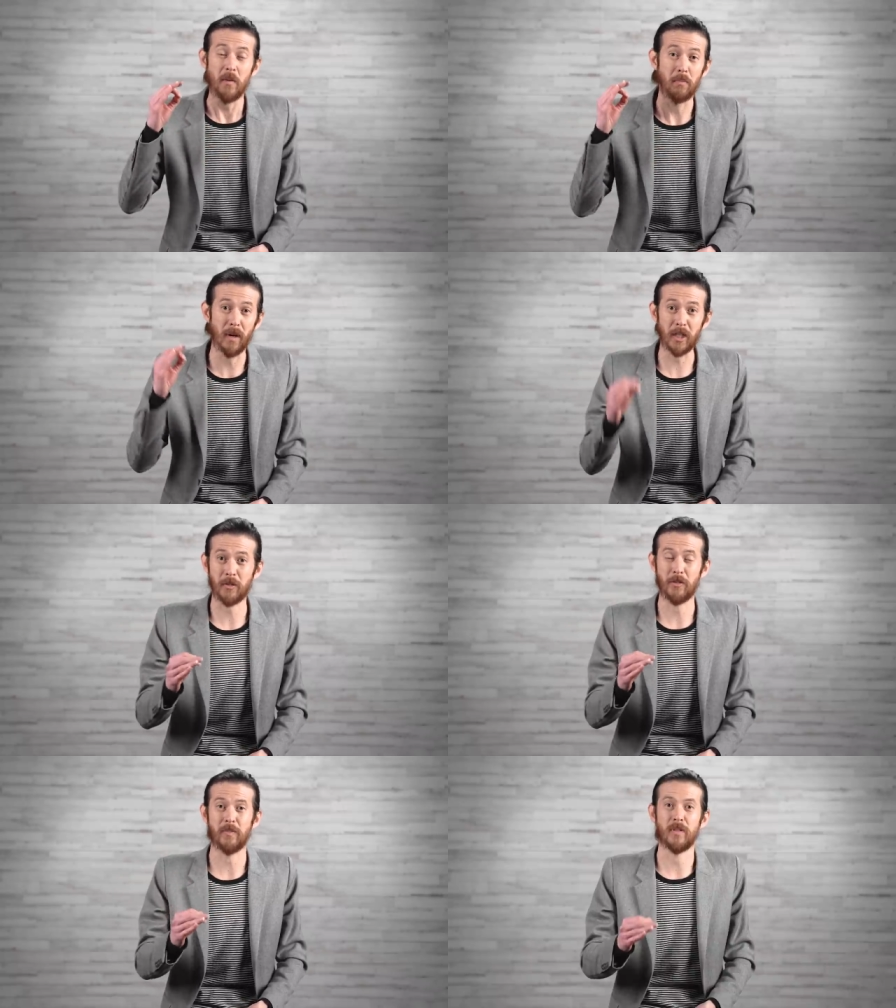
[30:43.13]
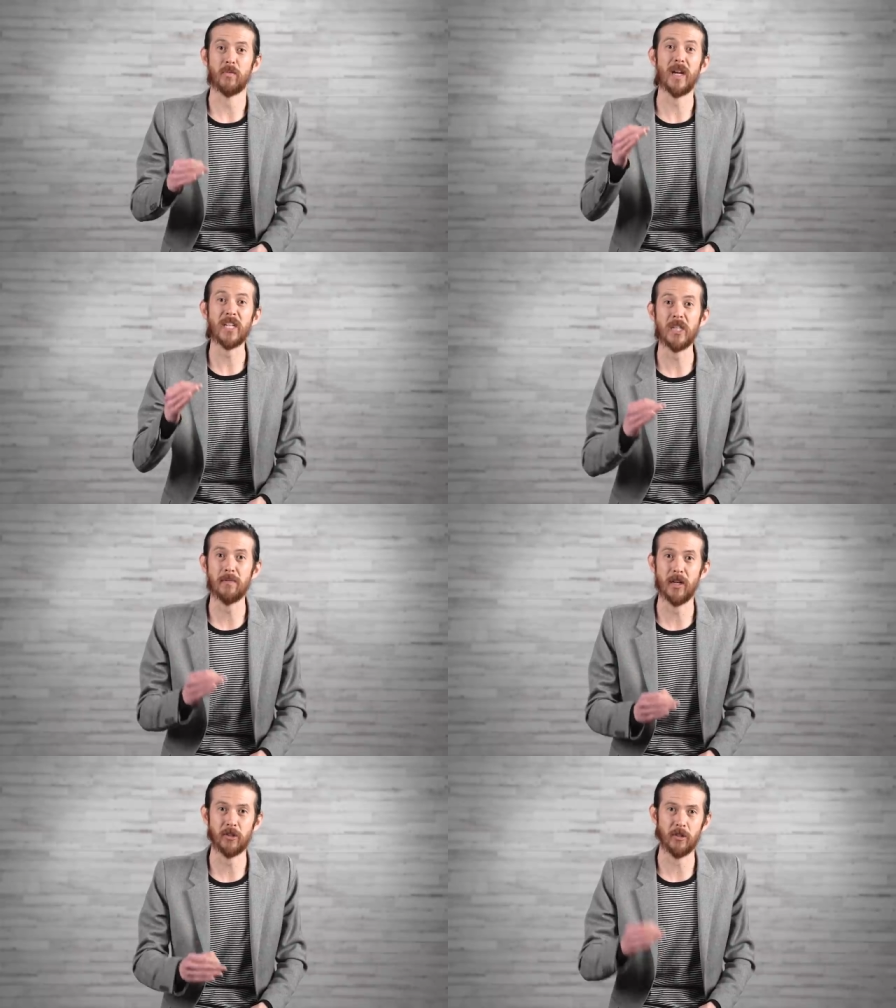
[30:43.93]
Mushrooms, reishi
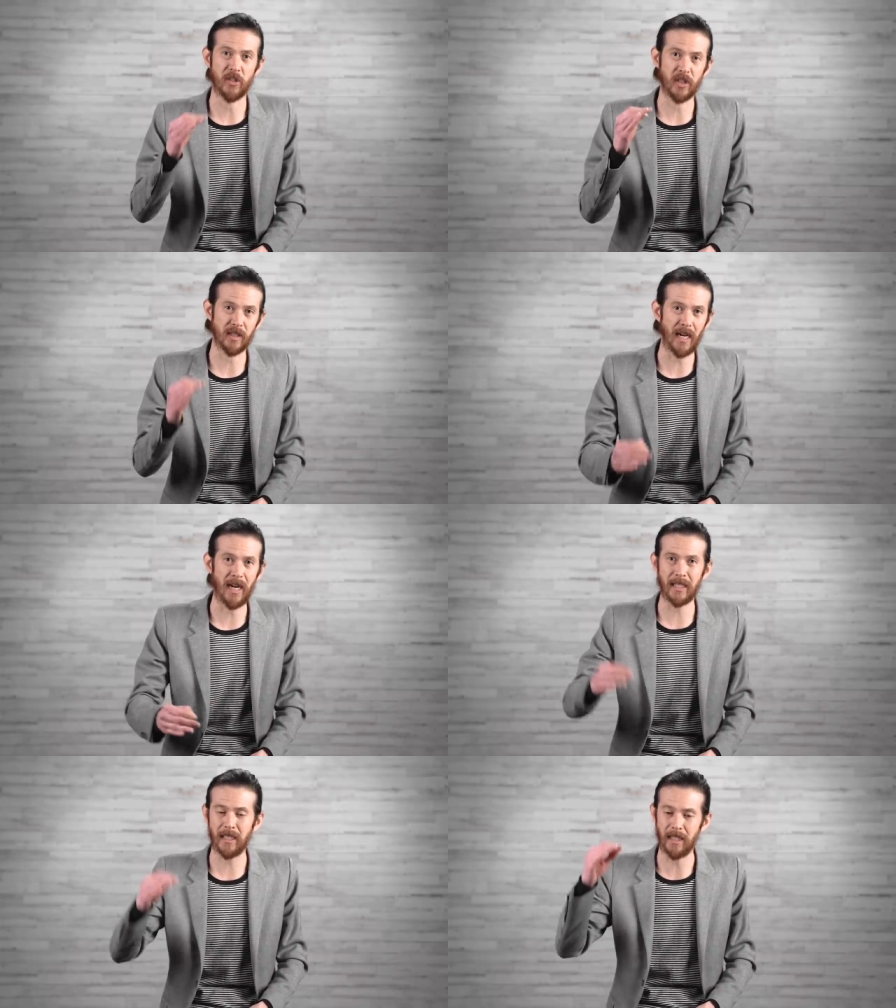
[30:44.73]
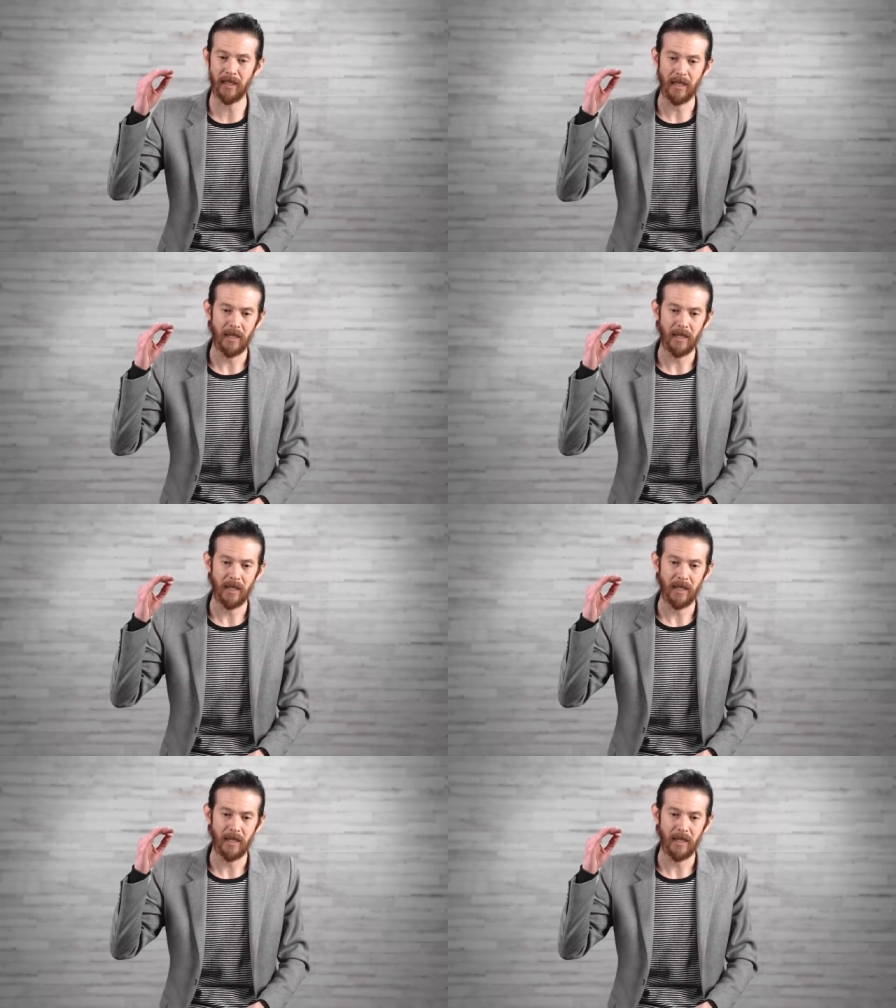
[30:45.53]
mushrooms, shiitake,